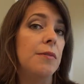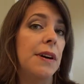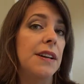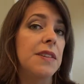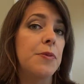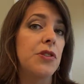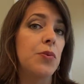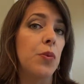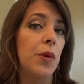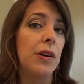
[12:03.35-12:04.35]
My experience
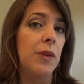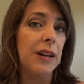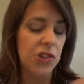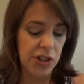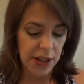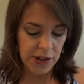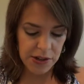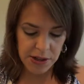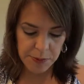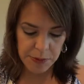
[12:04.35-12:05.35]
with Wet n Wild
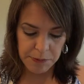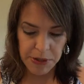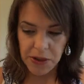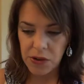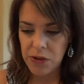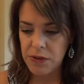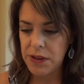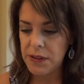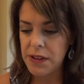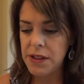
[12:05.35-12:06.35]
shadows has been better
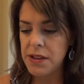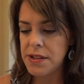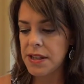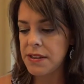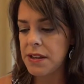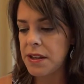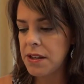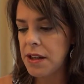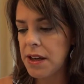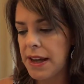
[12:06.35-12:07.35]
than these, I
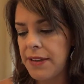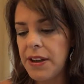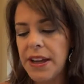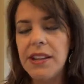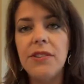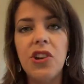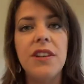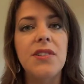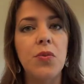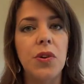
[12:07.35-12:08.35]
think. I haven't had a
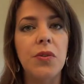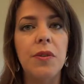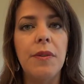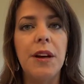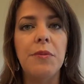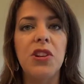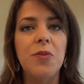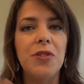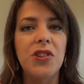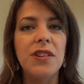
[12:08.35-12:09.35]
chance to work with them that much,
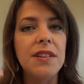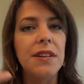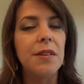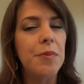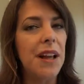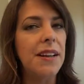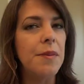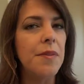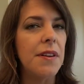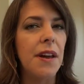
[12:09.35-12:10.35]
but just in applying
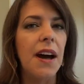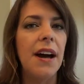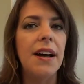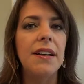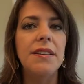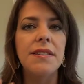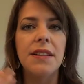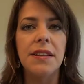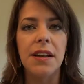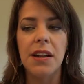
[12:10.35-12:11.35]
them to the eye and
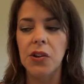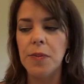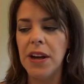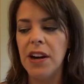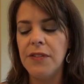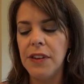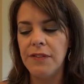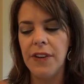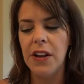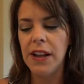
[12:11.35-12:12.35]
seeing the color pay off in the
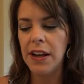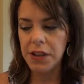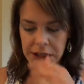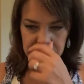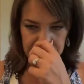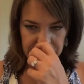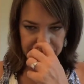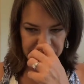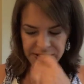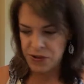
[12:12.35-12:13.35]
fallout, I
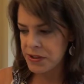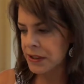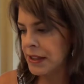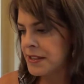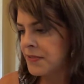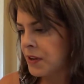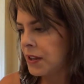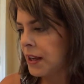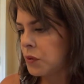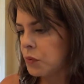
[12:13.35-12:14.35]
think there's less
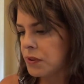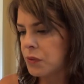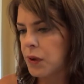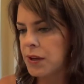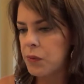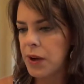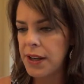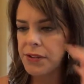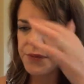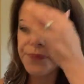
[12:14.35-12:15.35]
fallout with the Wet n
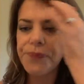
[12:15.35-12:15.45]
Wild.